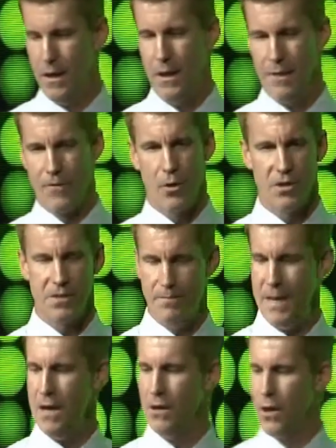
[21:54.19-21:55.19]
Of course,
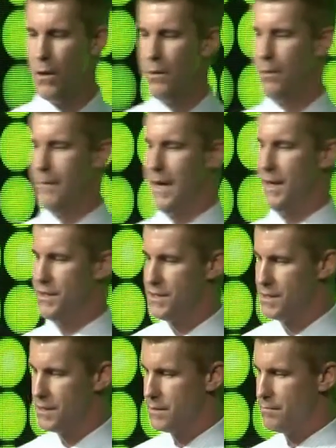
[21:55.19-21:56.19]
being global
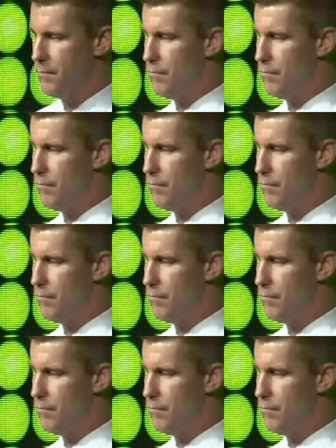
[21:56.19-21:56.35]
means